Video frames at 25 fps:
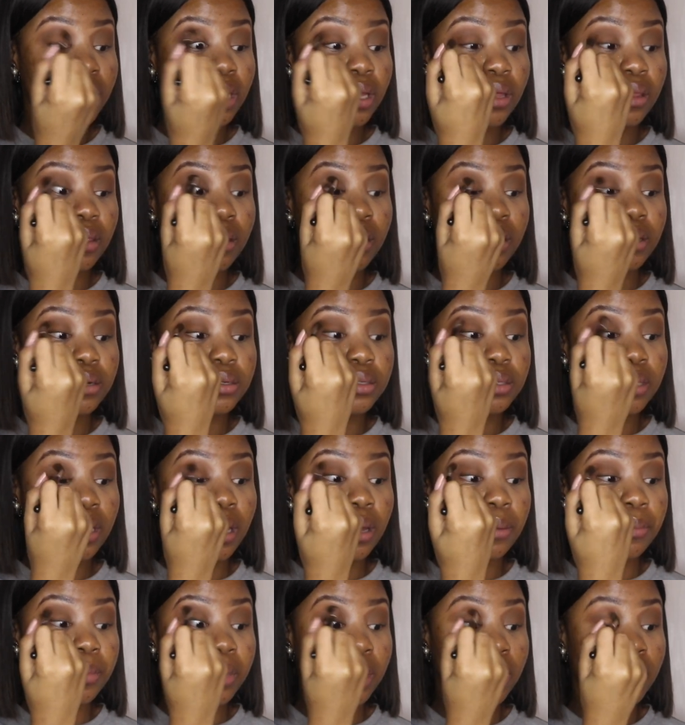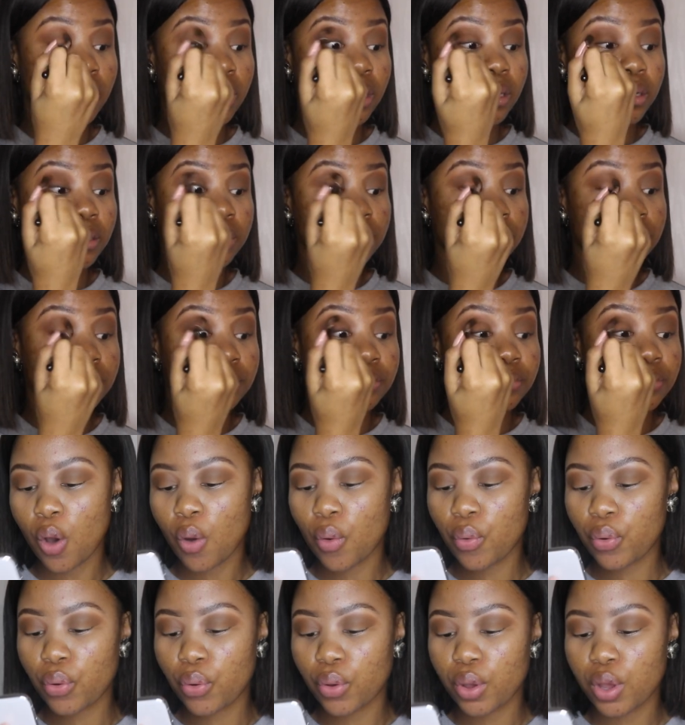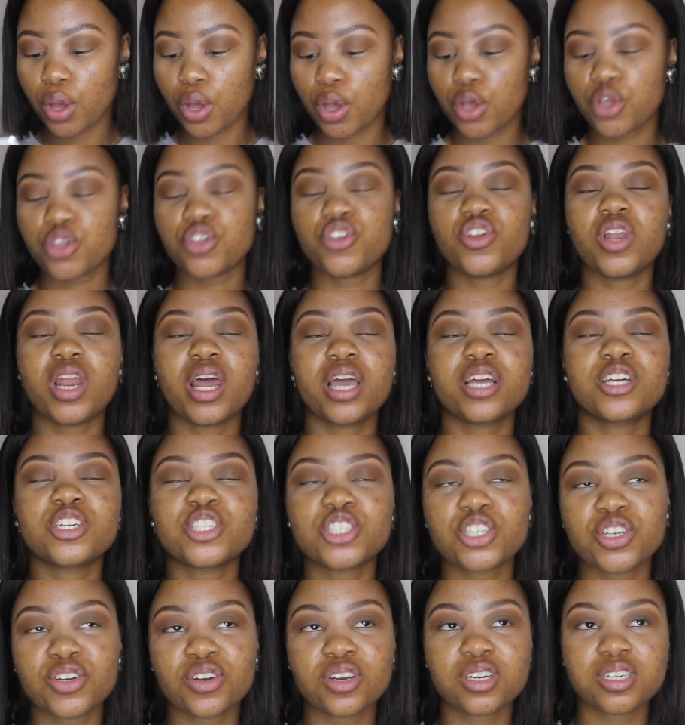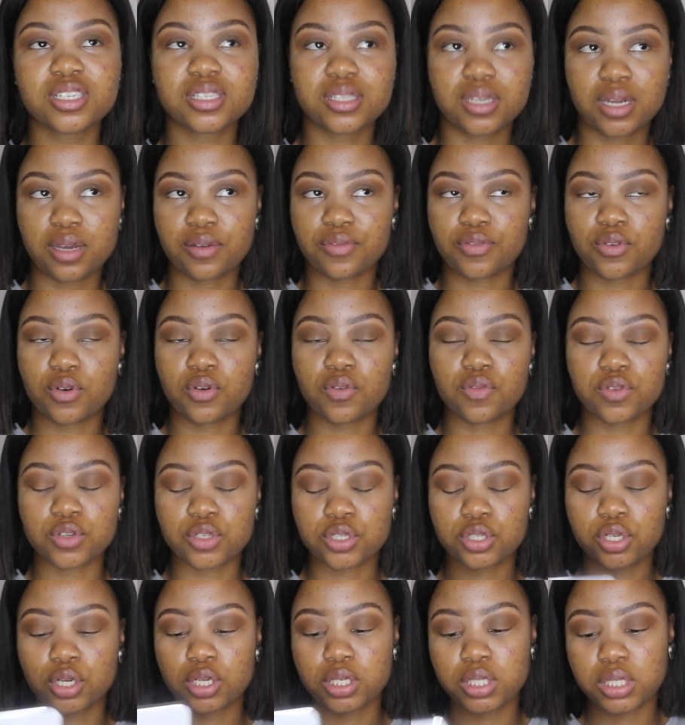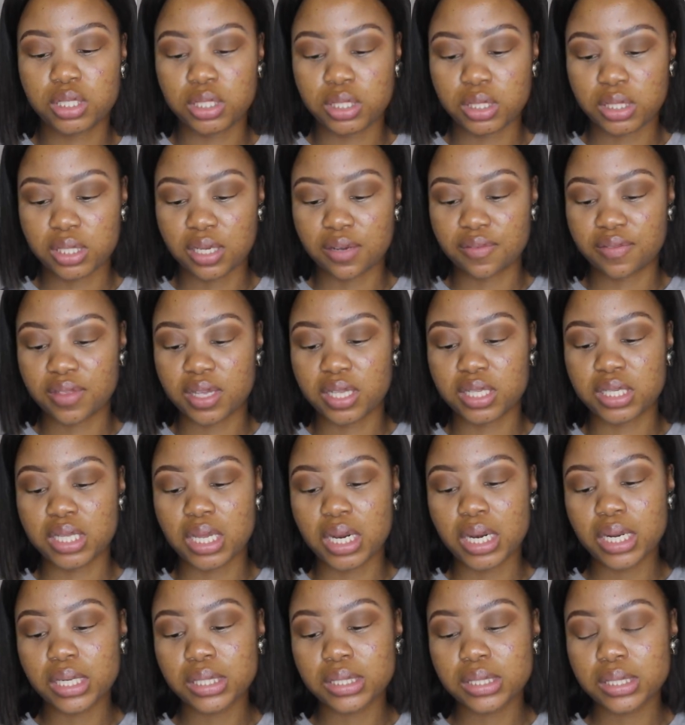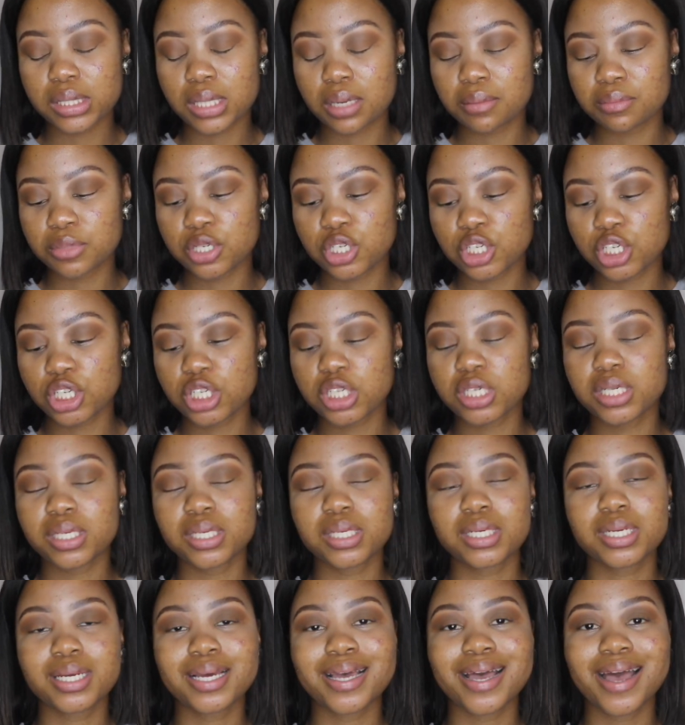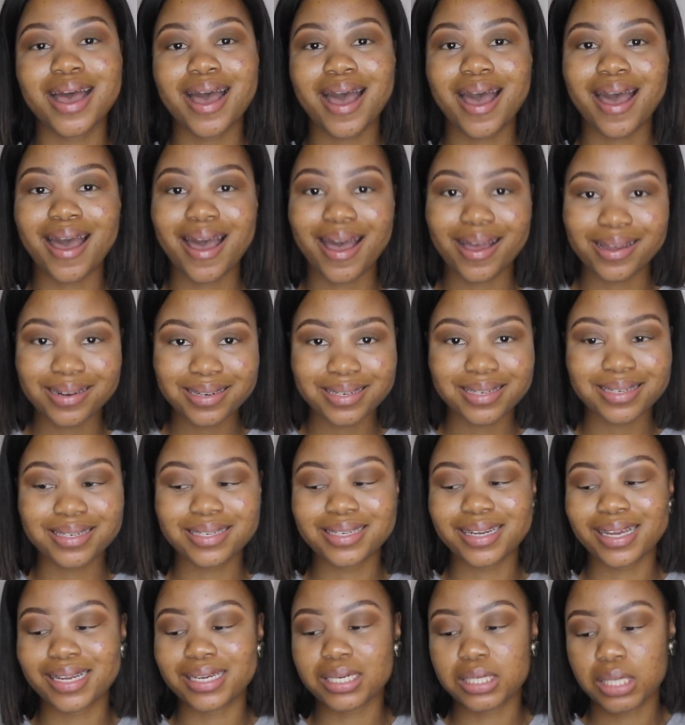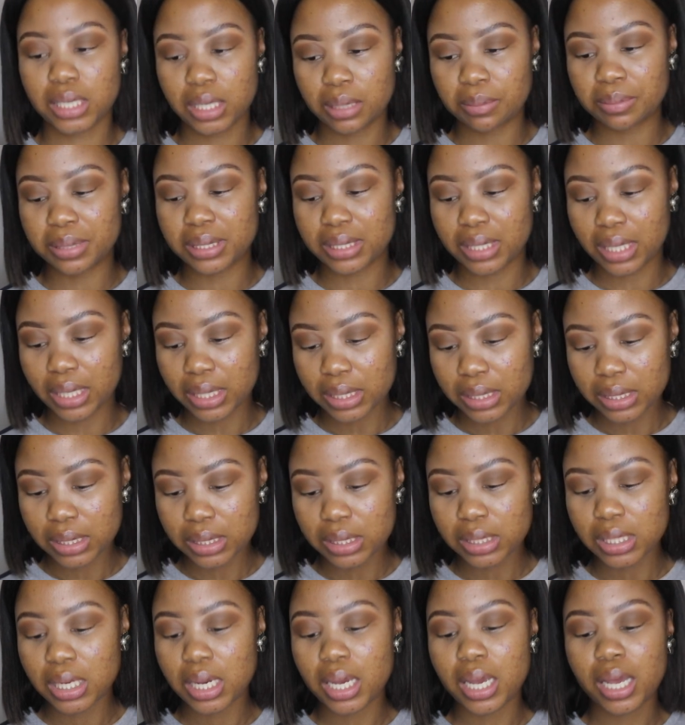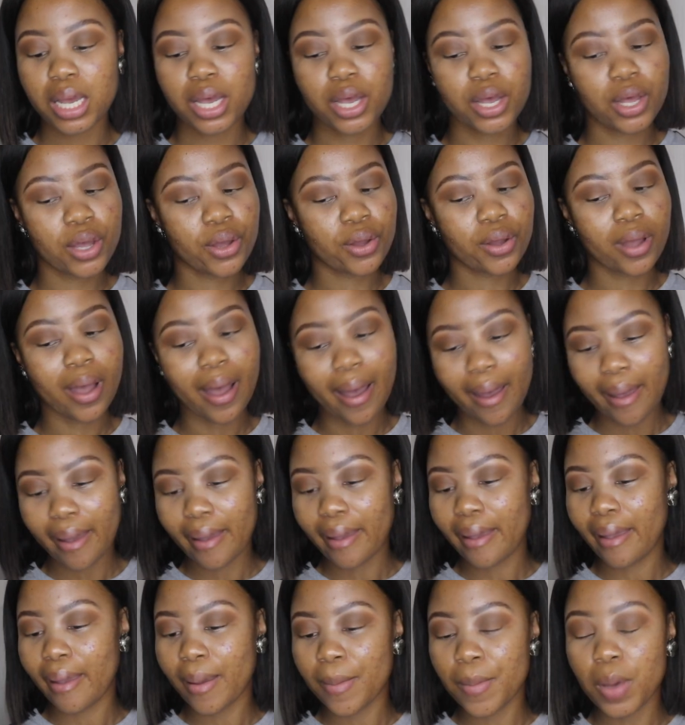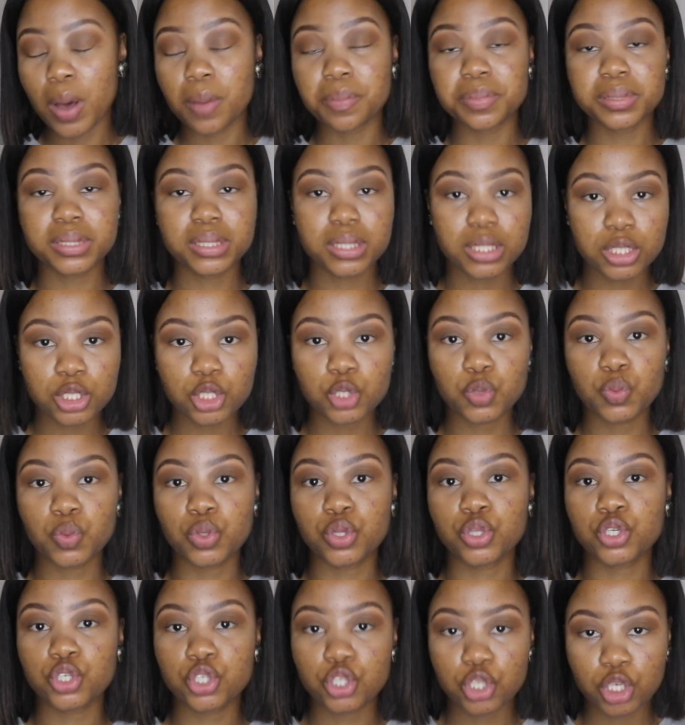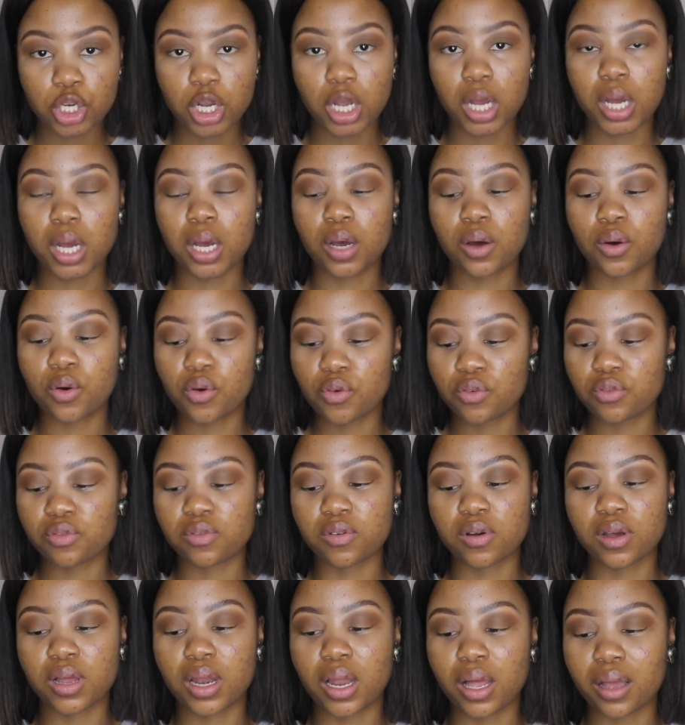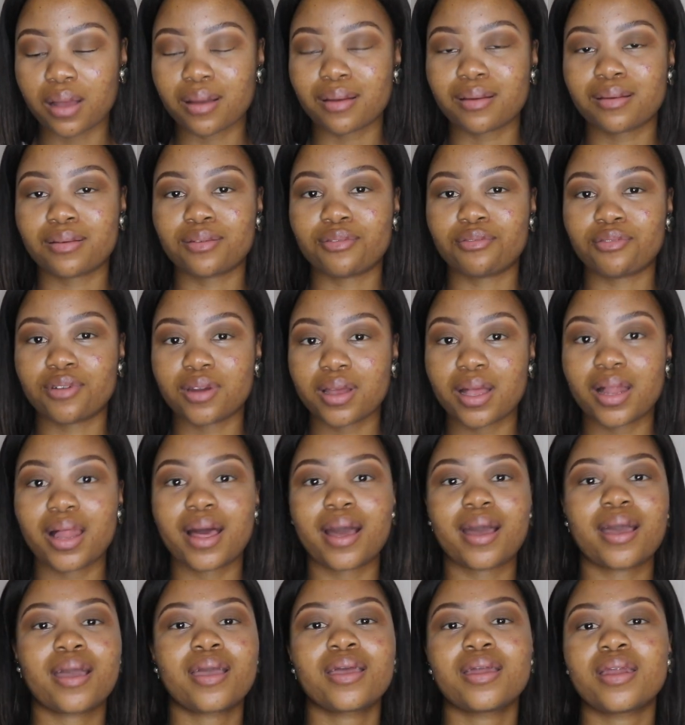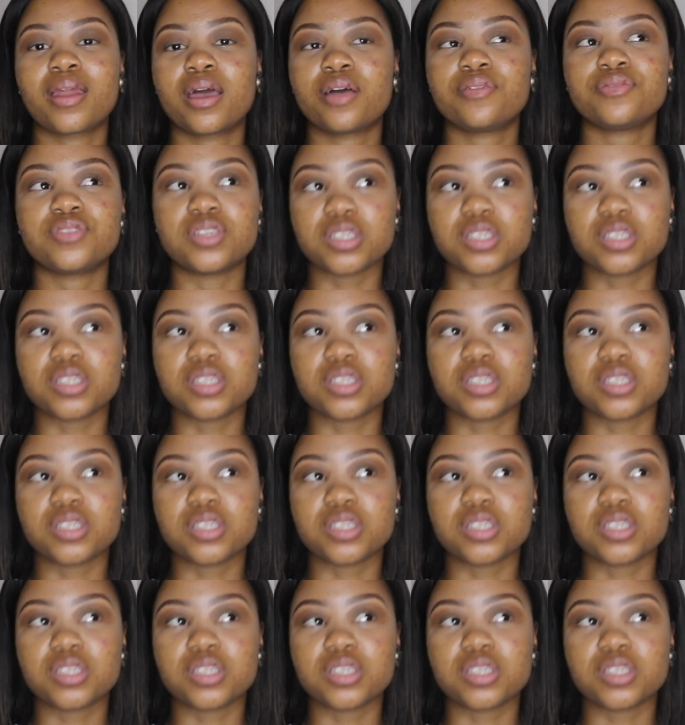that is coming. You like sugary stuff over salty stuff. That's the next assumption. 110%. I am obsessed with sugar over, like I can have